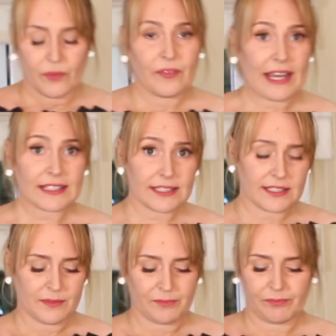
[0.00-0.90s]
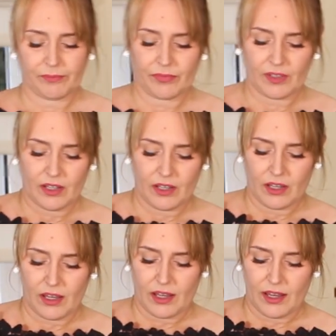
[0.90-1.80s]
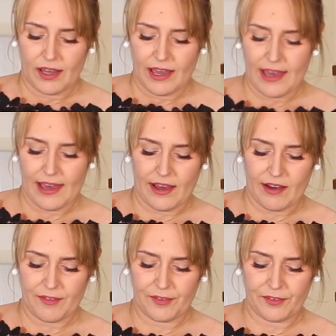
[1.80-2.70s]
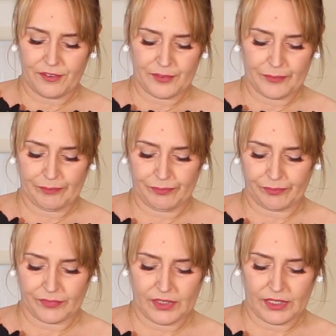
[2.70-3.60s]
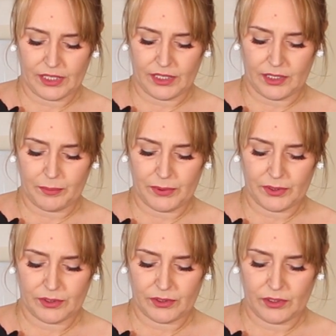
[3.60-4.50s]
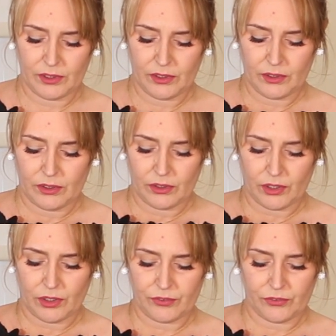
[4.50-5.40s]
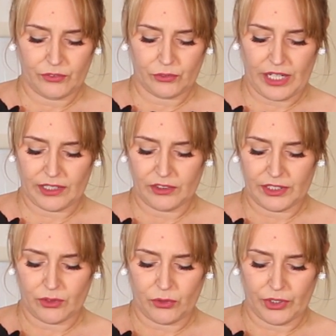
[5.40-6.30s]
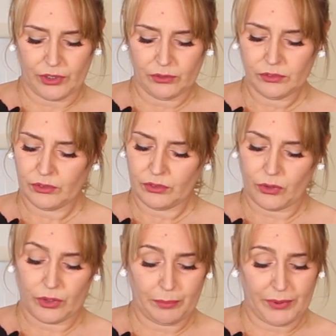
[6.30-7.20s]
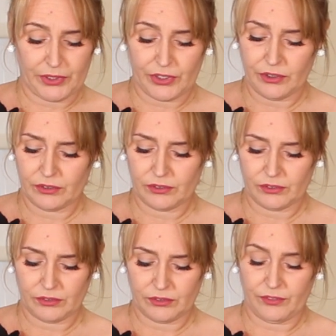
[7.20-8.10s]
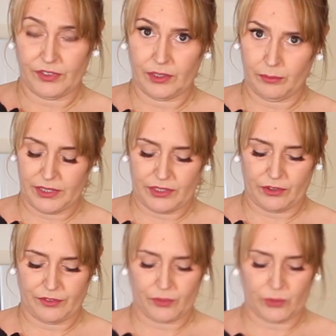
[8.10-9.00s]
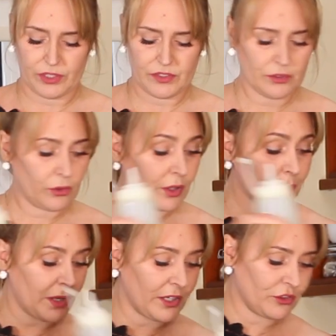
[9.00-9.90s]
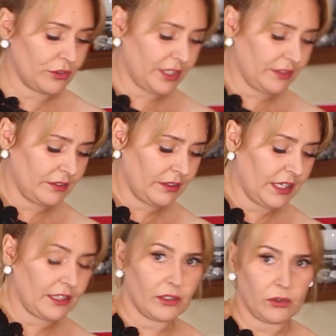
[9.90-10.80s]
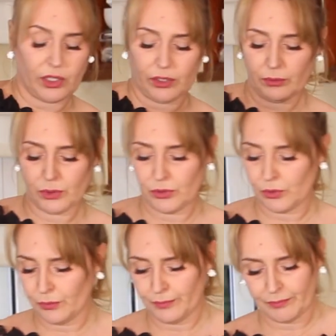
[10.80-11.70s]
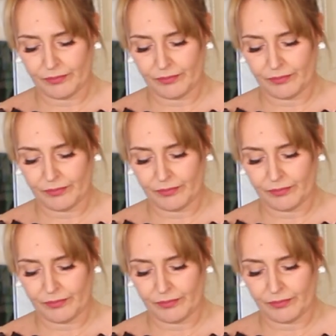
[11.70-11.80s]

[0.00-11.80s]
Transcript: Next, half a cup of regular oil or butter, vegan butter of course, or margarine, any oil will do.